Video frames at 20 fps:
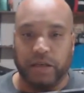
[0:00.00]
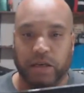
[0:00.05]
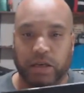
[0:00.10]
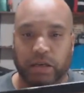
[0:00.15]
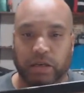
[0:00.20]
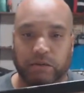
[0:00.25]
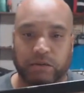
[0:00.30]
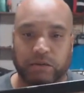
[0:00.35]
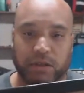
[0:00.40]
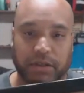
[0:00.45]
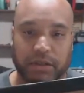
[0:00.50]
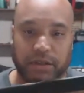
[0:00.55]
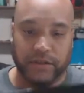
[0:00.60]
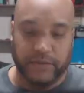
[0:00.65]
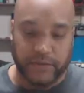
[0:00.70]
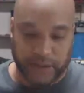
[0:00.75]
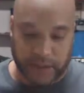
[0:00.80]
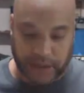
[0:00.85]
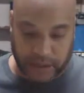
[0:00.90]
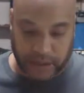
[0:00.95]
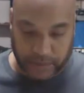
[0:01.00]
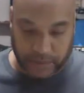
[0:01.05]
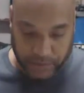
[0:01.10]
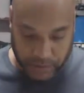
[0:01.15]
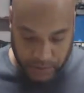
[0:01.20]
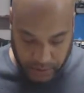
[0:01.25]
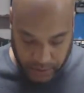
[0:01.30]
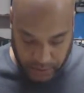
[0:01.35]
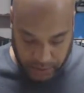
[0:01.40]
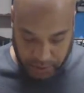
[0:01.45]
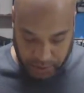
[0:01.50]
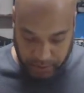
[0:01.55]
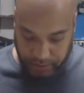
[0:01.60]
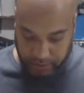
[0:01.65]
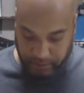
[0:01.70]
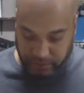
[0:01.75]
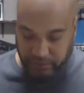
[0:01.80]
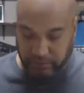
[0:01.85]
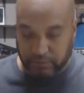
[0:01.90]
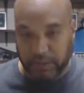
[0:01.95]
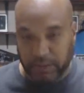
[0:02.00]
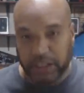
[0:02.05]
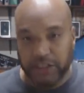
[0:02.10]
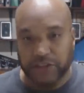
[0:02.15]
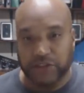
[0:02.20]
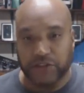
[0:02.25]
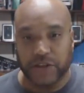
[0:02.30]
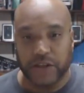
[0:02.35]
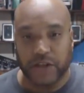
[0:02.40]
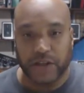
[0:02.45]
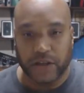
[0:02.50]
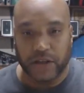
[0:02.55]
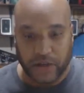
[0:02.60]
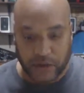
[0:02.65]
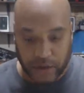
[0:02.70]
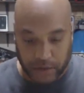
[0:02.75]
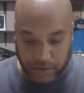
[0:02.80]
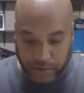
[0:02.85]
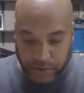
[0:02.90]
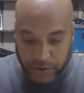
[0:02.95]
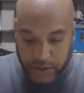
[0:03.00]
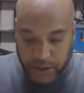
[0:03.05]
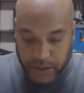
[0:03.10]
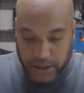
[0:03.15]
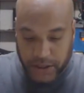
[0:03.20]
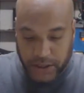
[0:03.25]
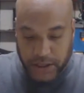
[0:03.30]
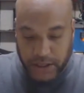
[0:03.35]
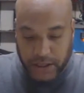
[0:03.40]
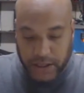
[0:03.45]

Okay, relatively simple. Nice sturdy cardboard.